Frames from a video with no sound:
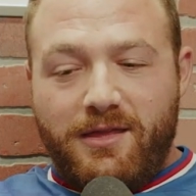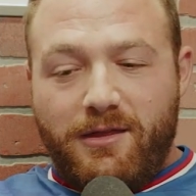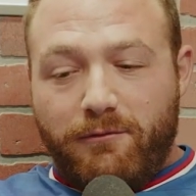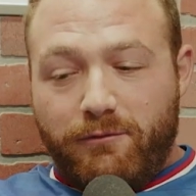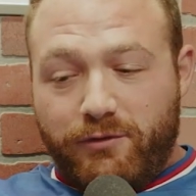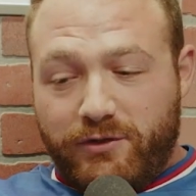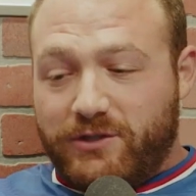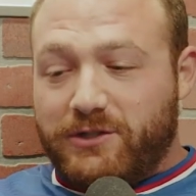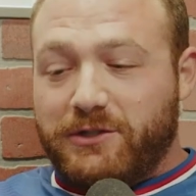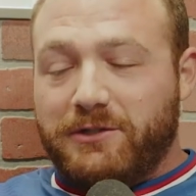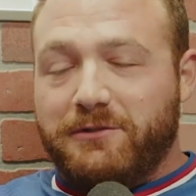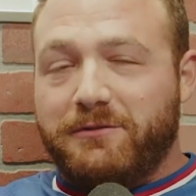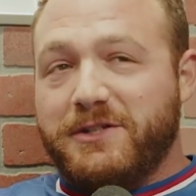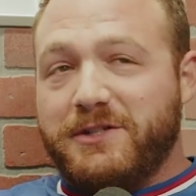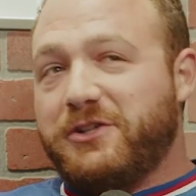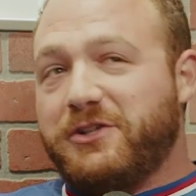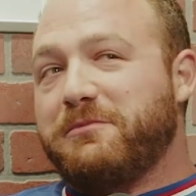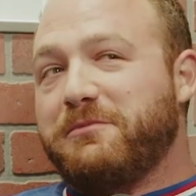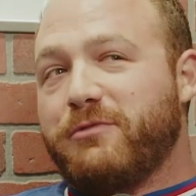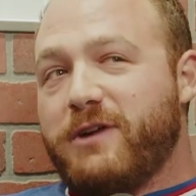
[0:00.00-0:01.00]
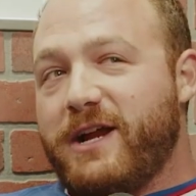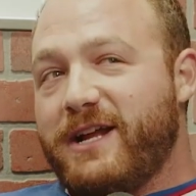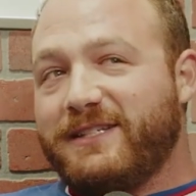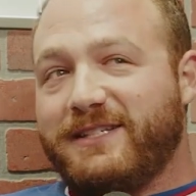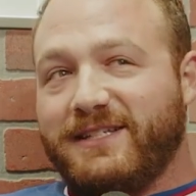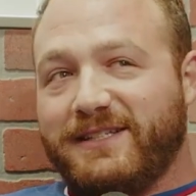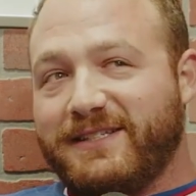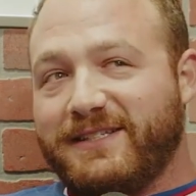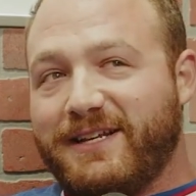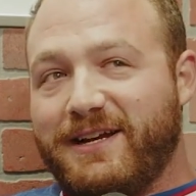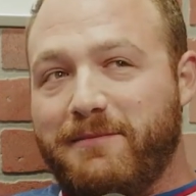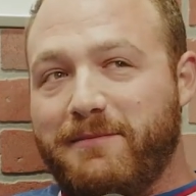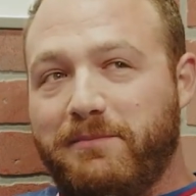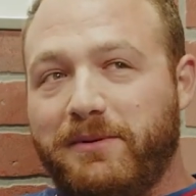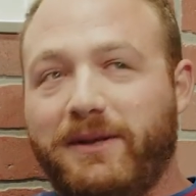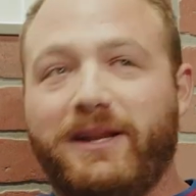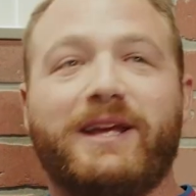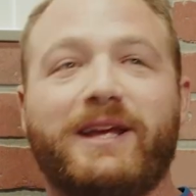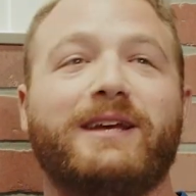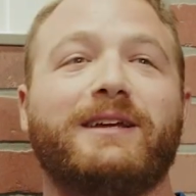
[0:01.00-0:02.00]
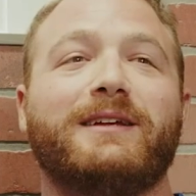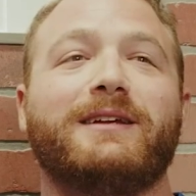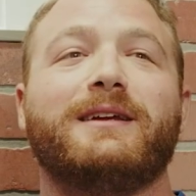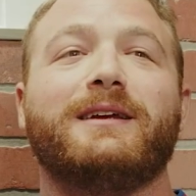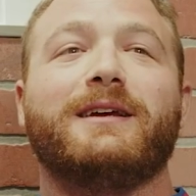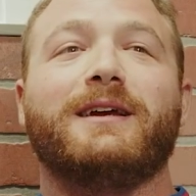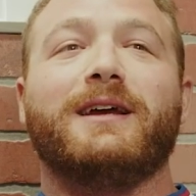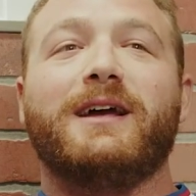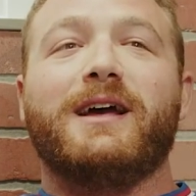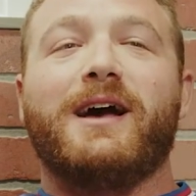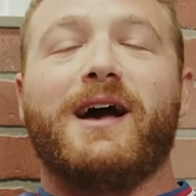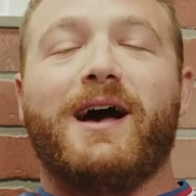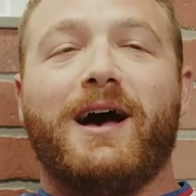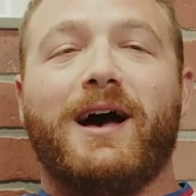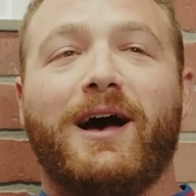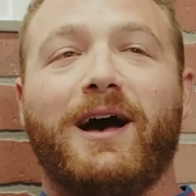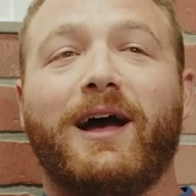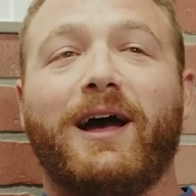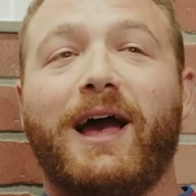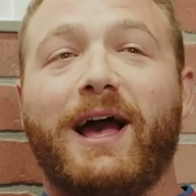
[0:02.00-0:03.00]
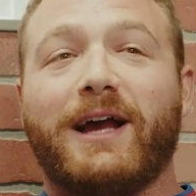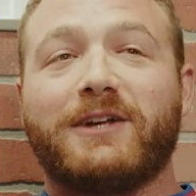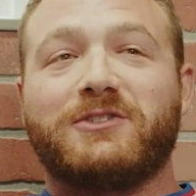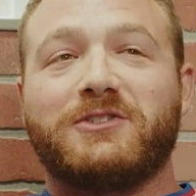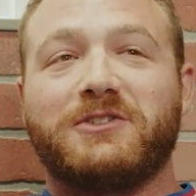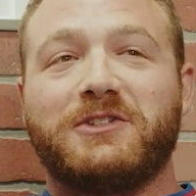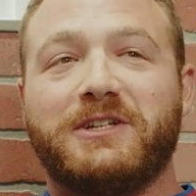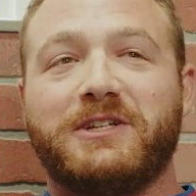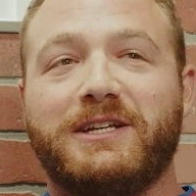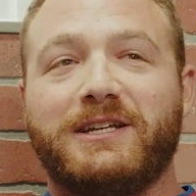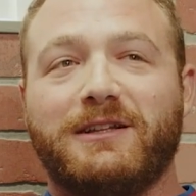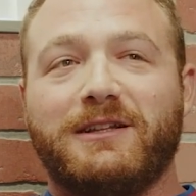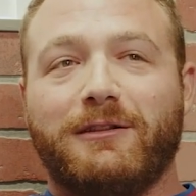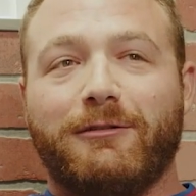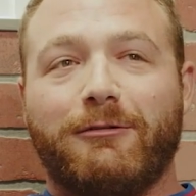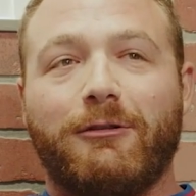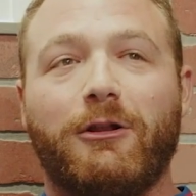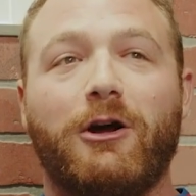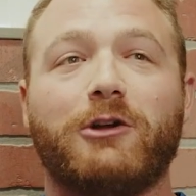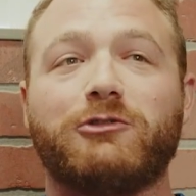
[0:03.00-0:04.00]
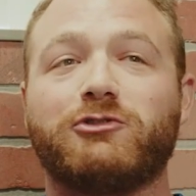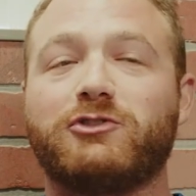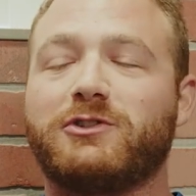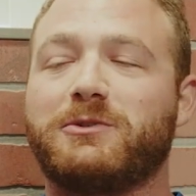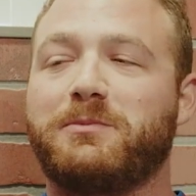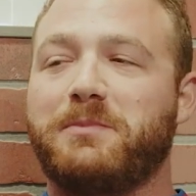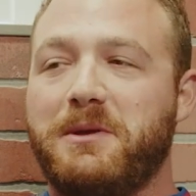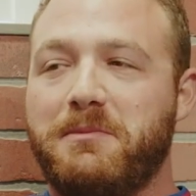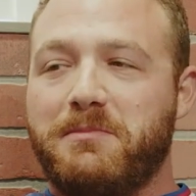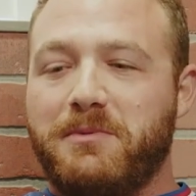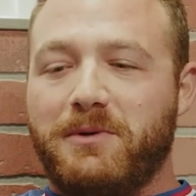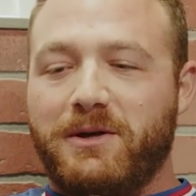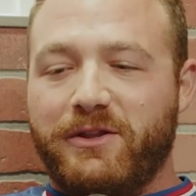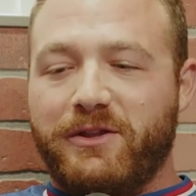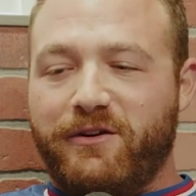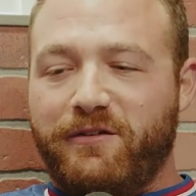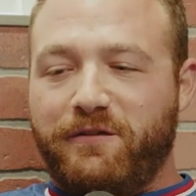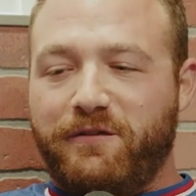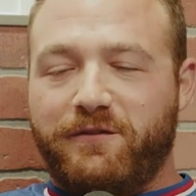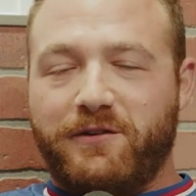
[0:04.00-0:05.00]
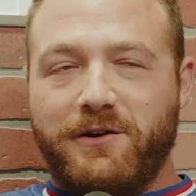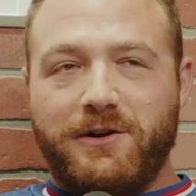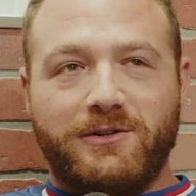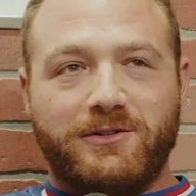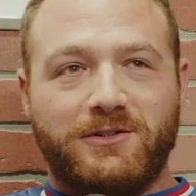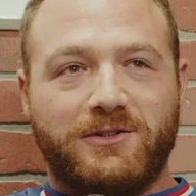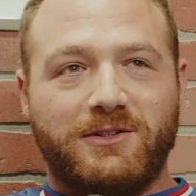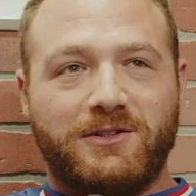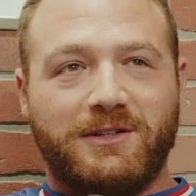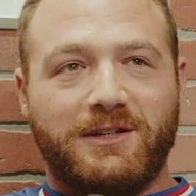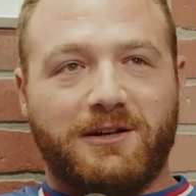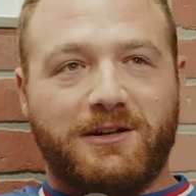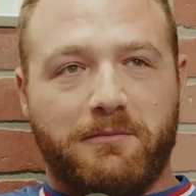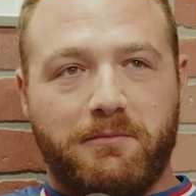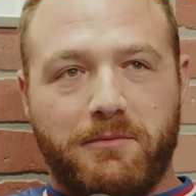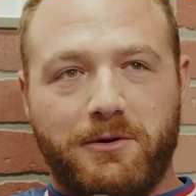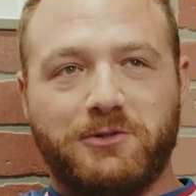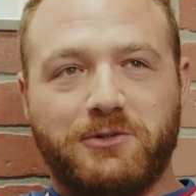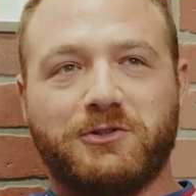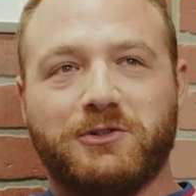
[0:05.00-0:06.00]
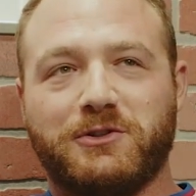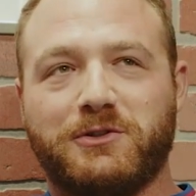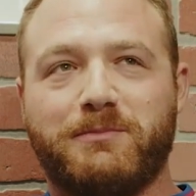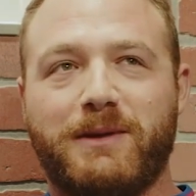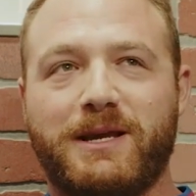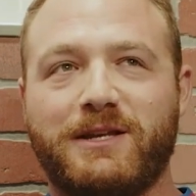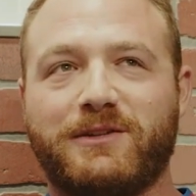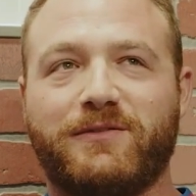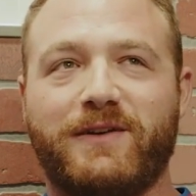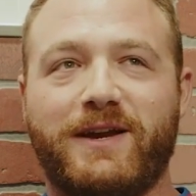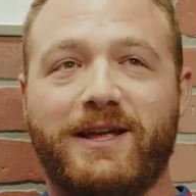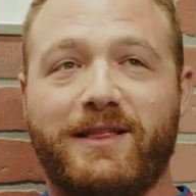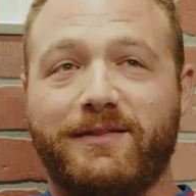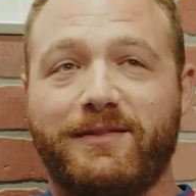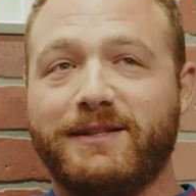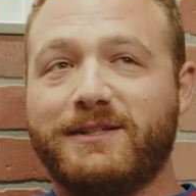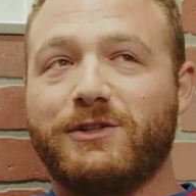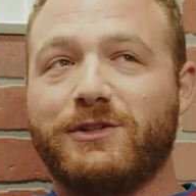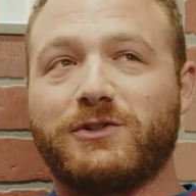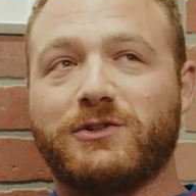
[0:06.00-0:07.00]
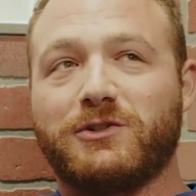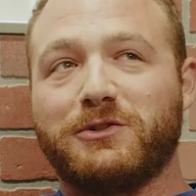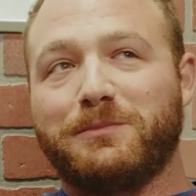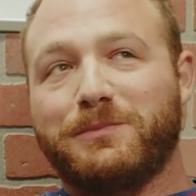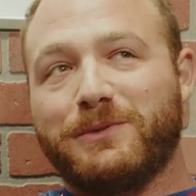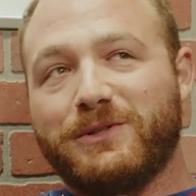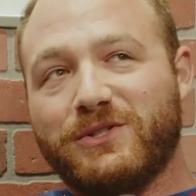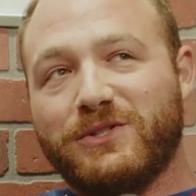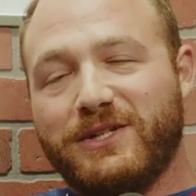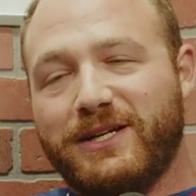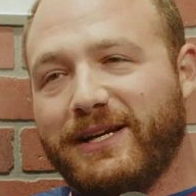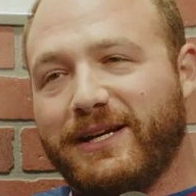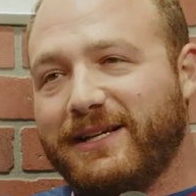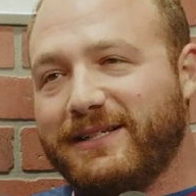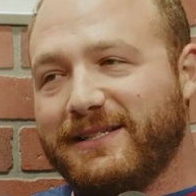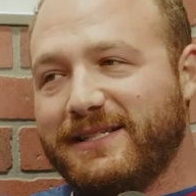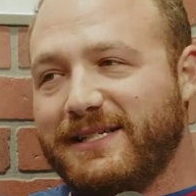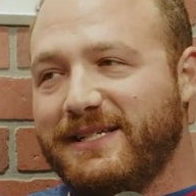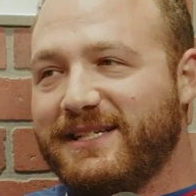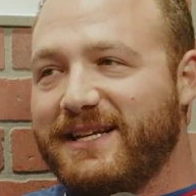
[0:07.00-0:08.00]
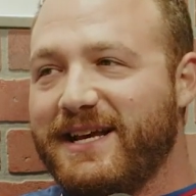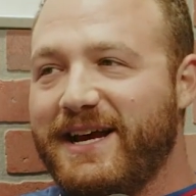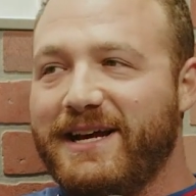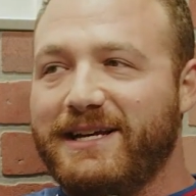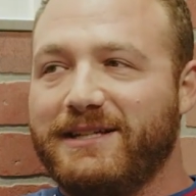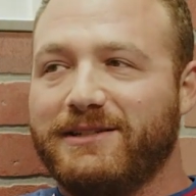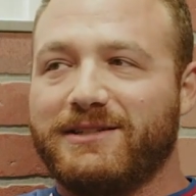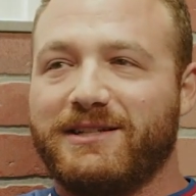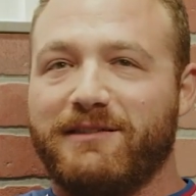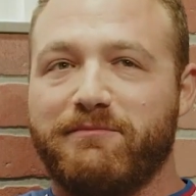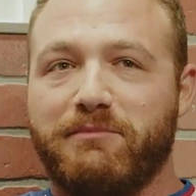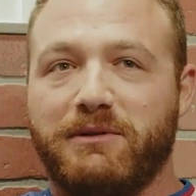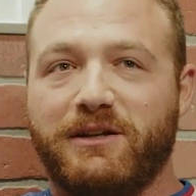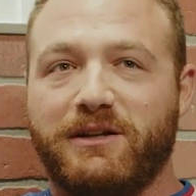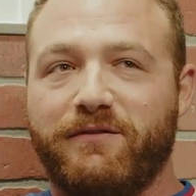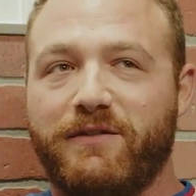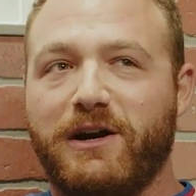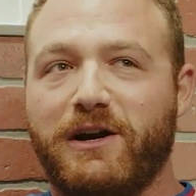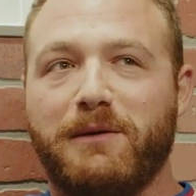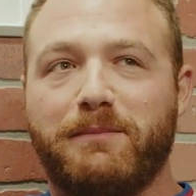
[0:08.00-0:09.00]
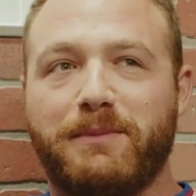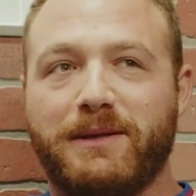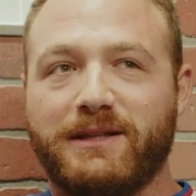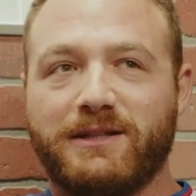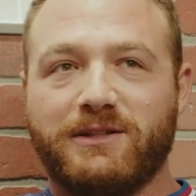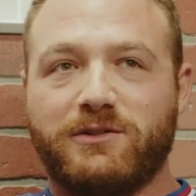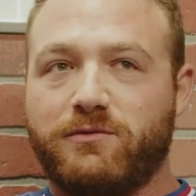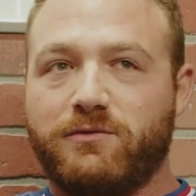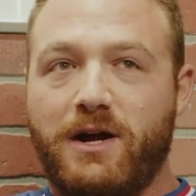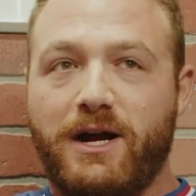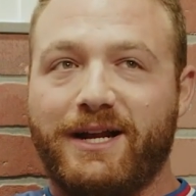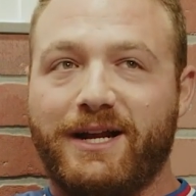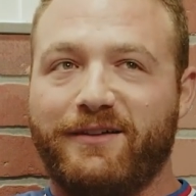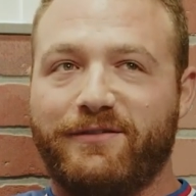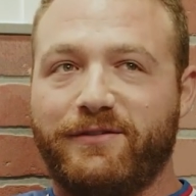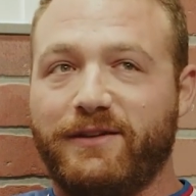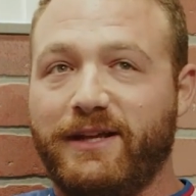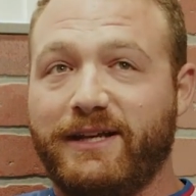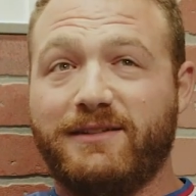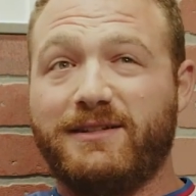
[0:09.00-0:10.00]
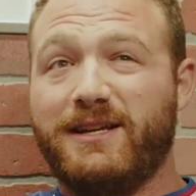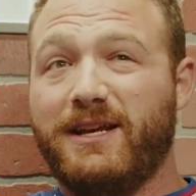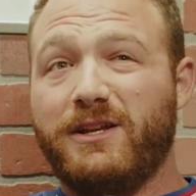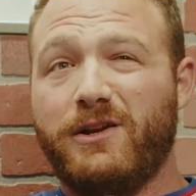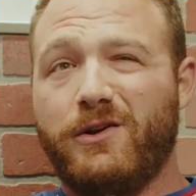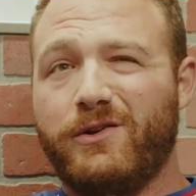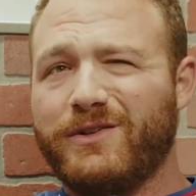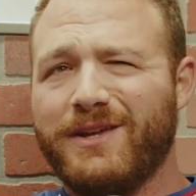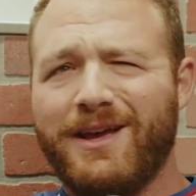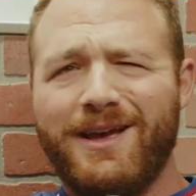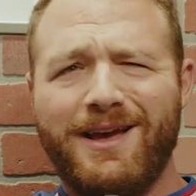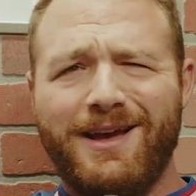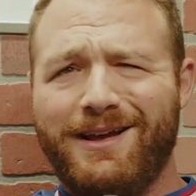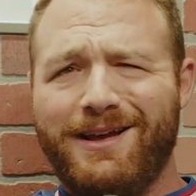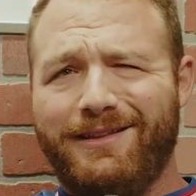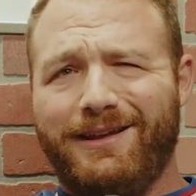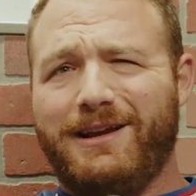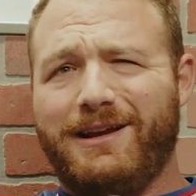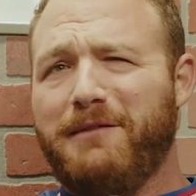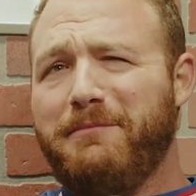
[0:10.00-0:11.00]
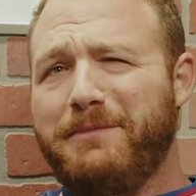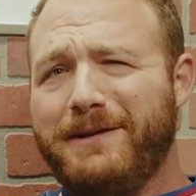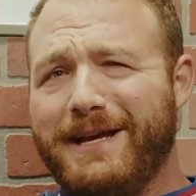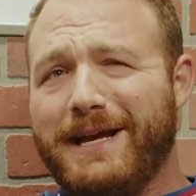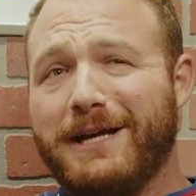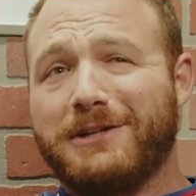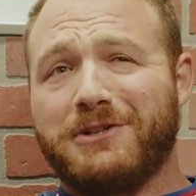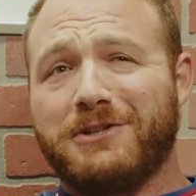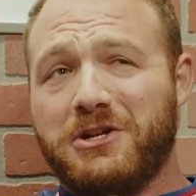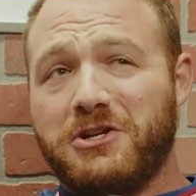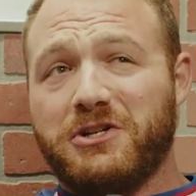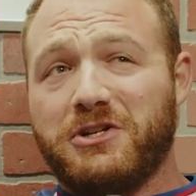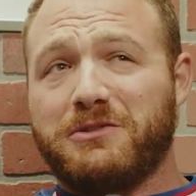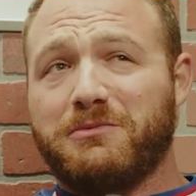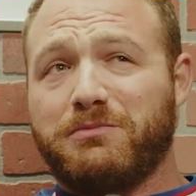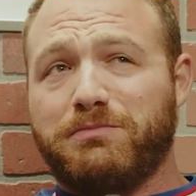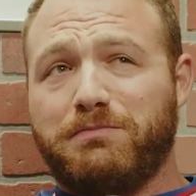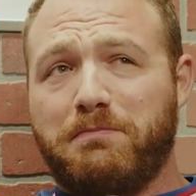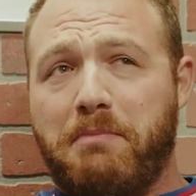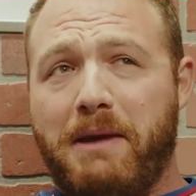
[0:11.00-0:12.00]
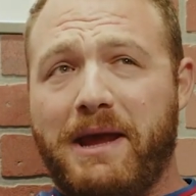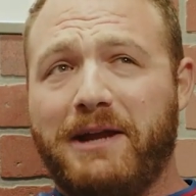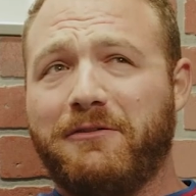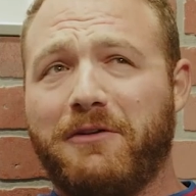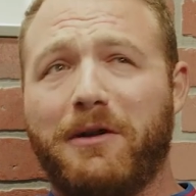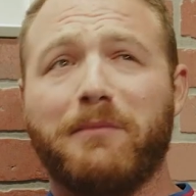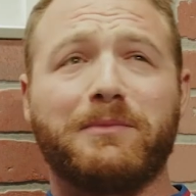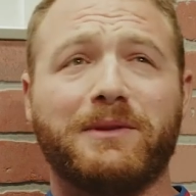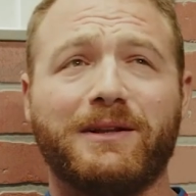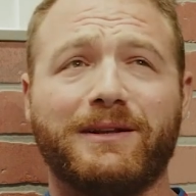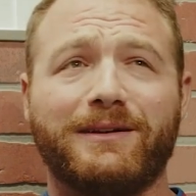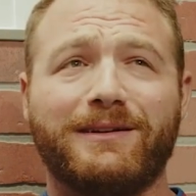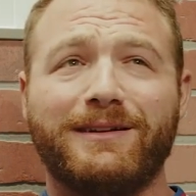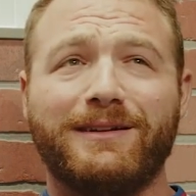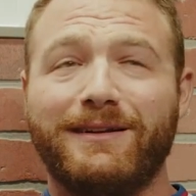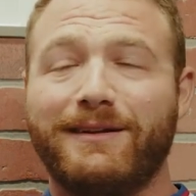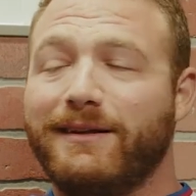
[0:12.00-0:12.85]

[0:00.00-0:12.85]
Sir Richard Branson's company actually launched people on their first commercial space flight. This is super sick because these guys have been developing this rocket for like 10 years. The company actually just bankrupted.